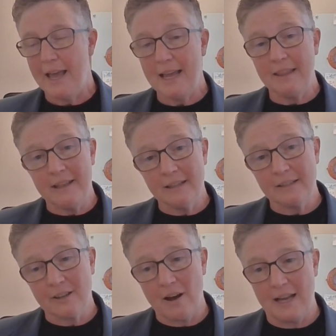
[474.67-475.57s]
In
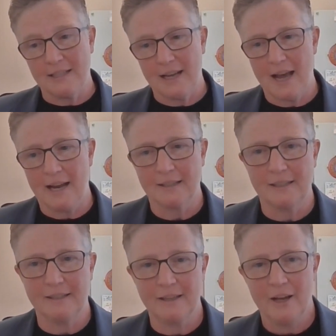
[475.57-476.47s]
this
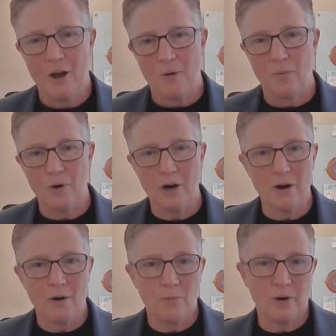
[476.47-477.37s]
context,
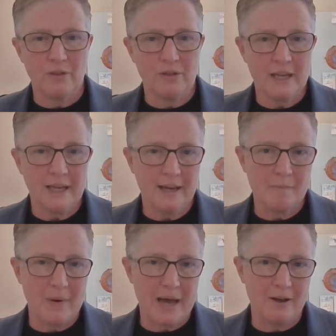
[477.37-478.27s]
we're thinking
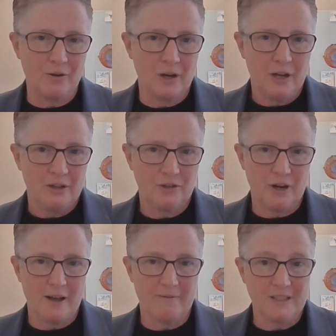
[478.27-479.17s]
about
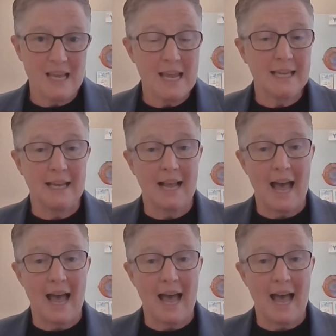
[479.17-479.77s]
sort of taking